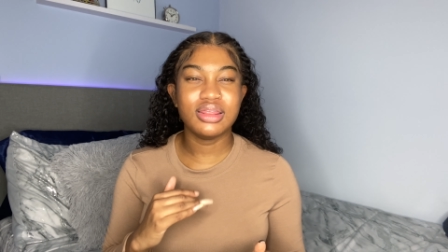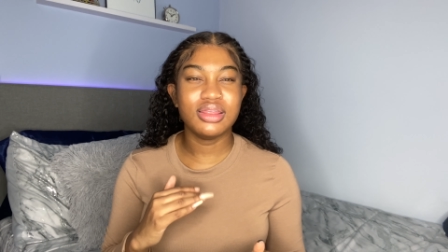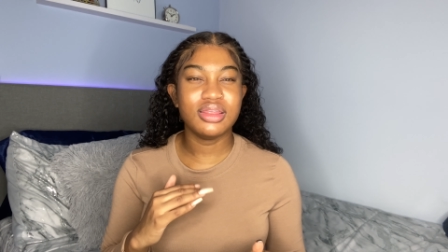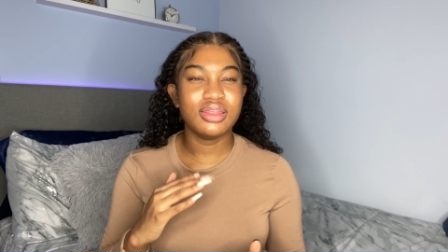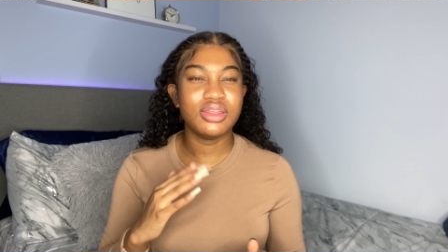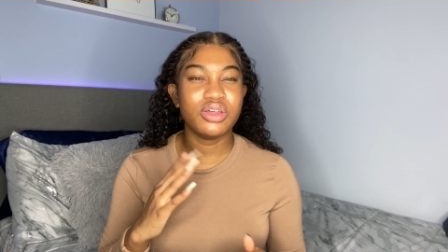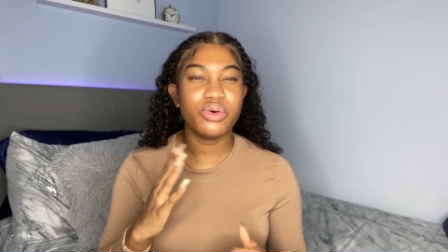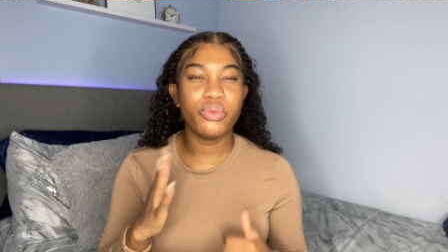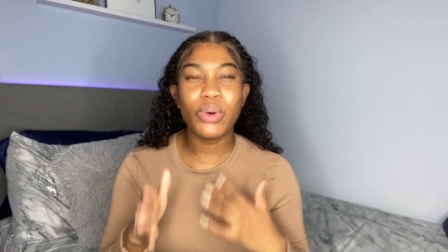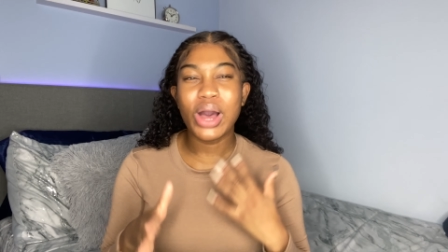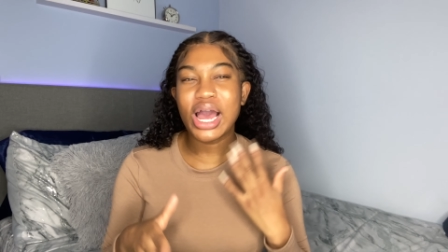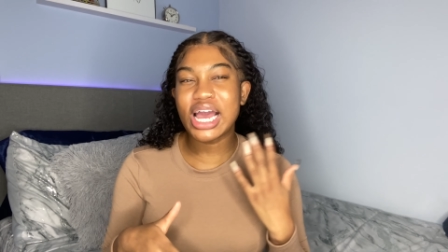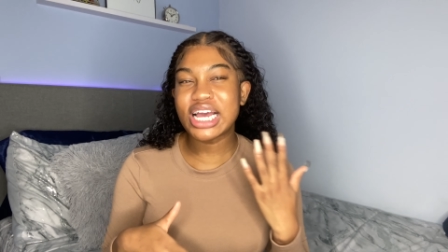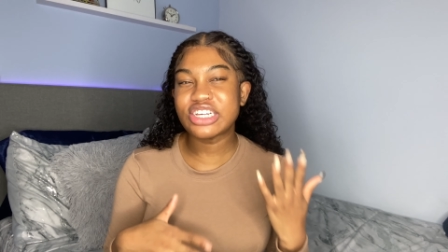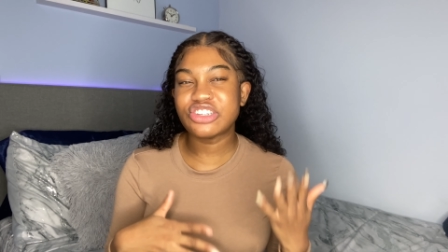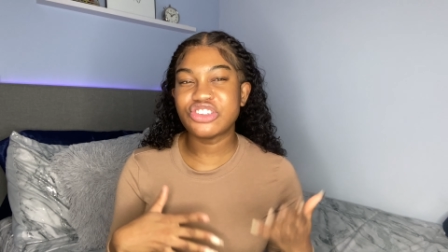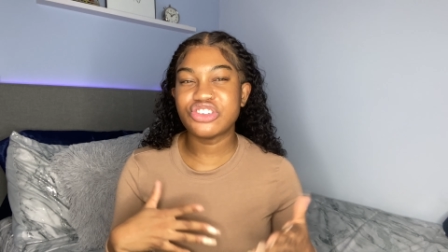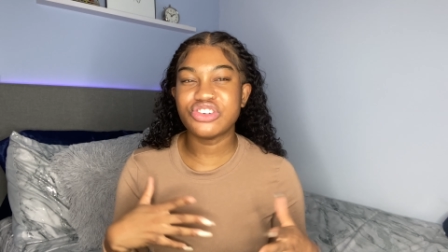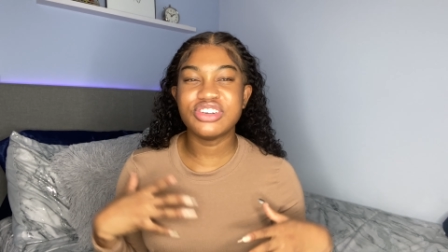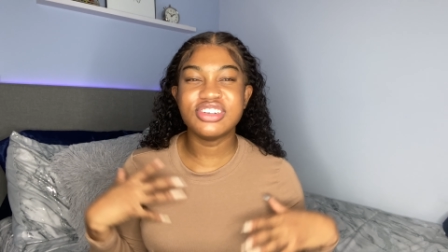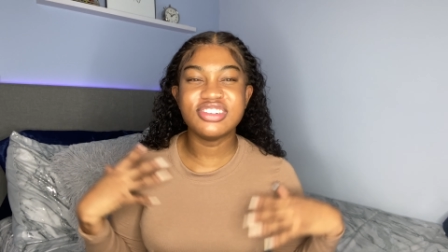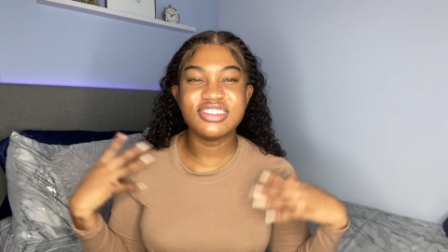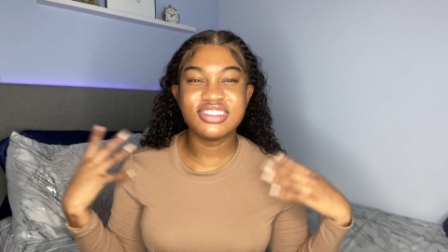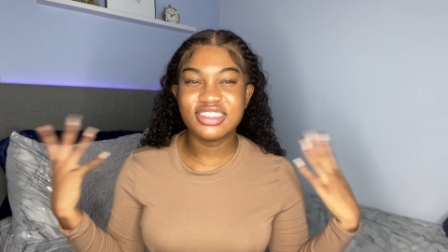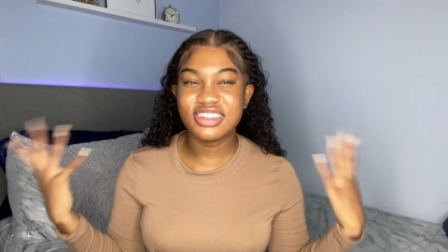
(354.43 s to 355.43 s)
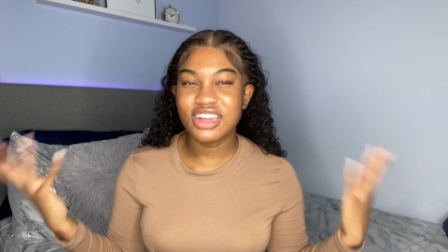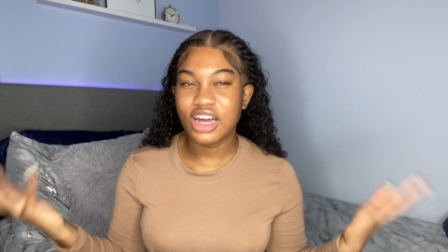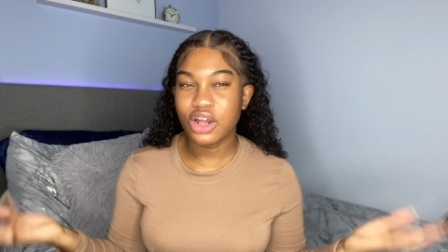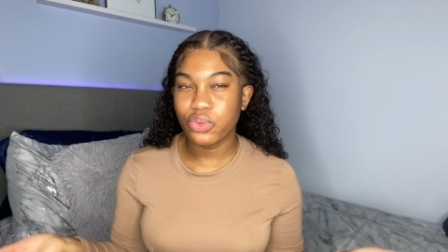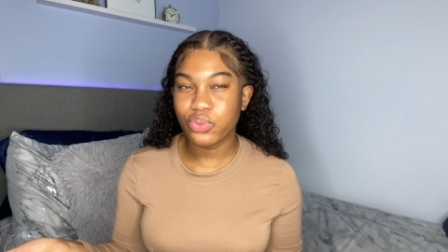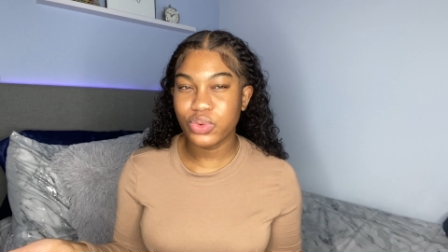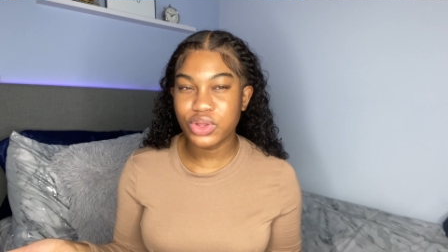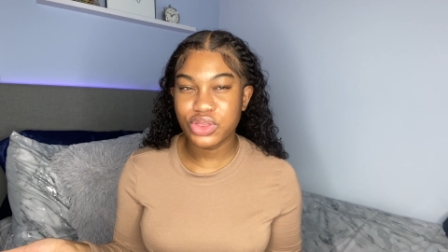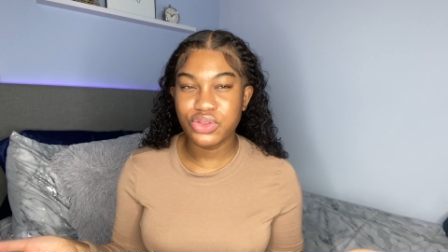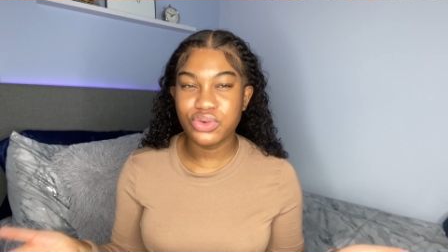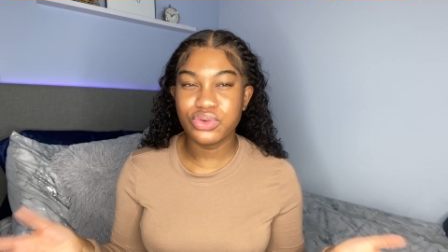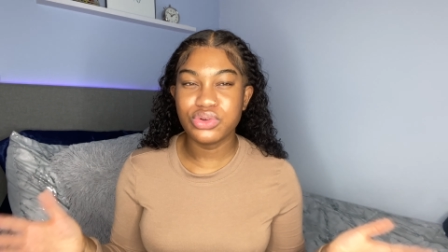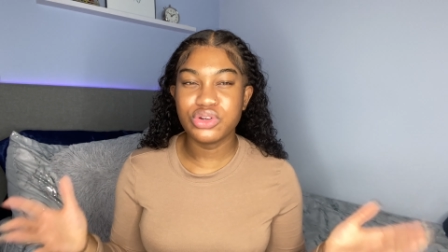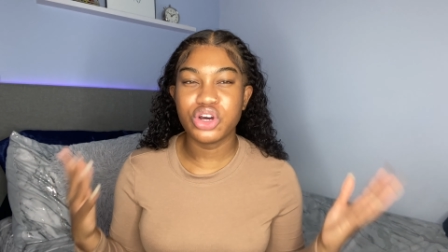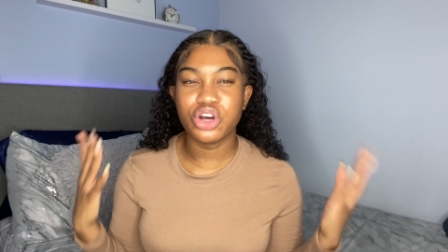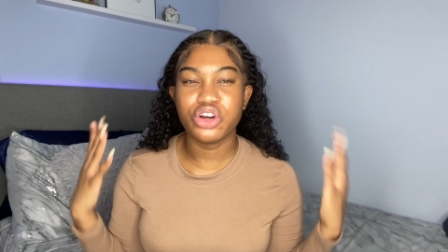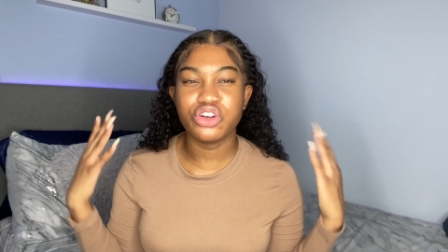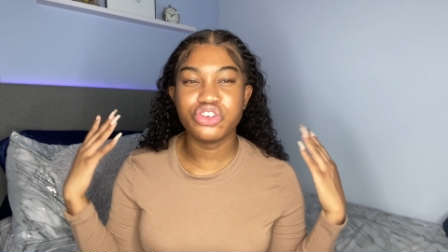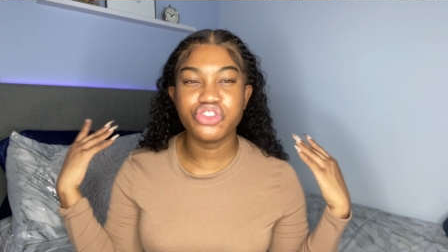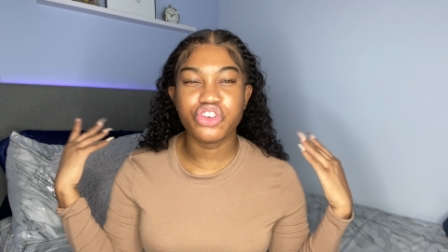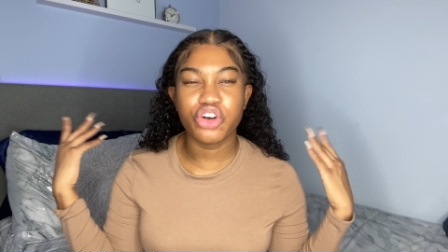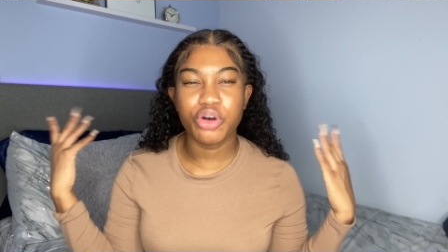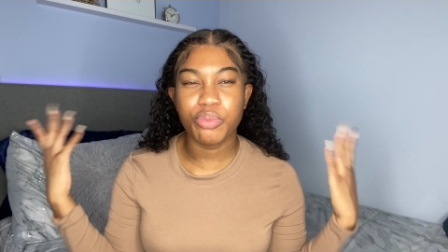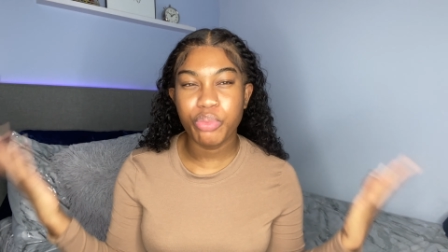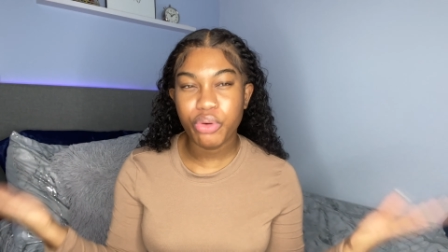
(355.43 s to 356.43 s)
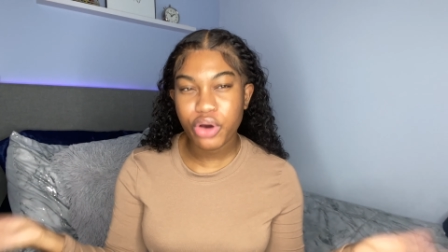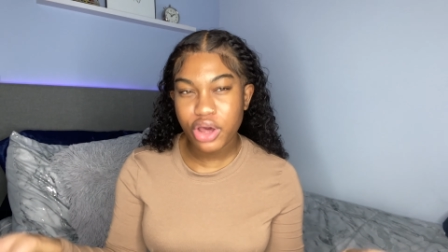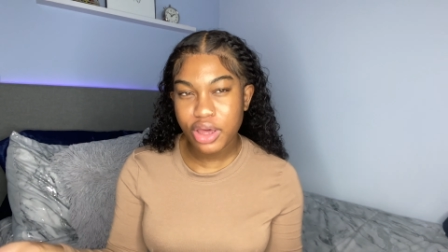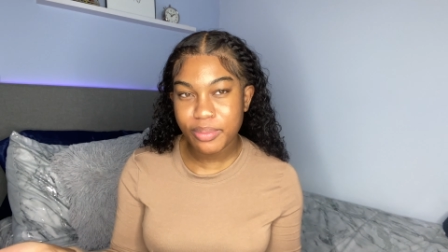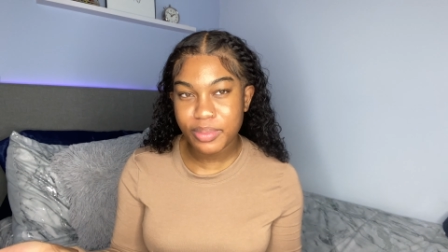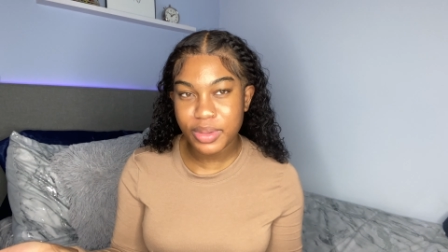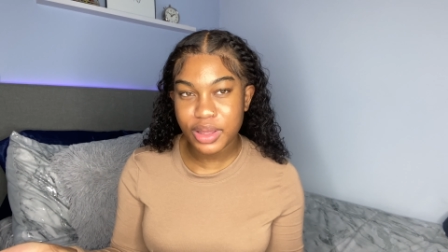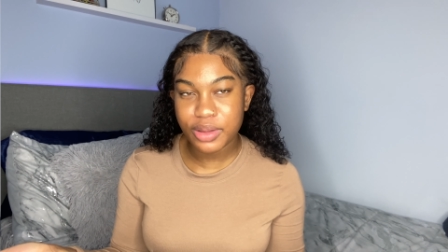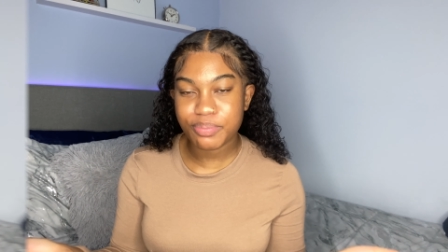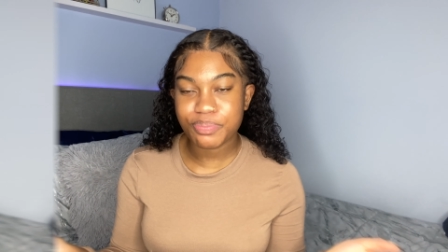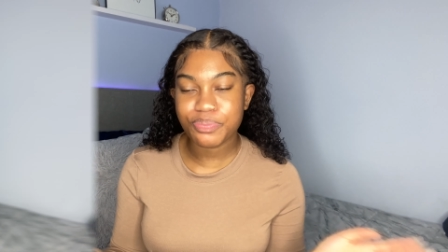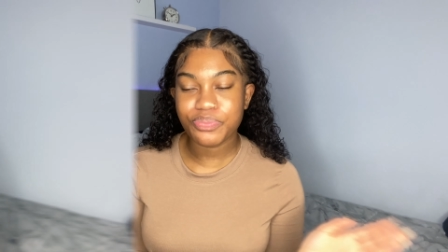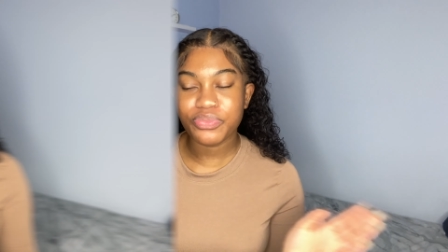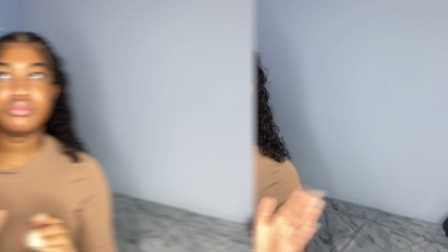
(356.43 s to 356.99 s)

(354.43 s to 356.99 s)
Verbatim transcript: the waxer is done with you during your appointment.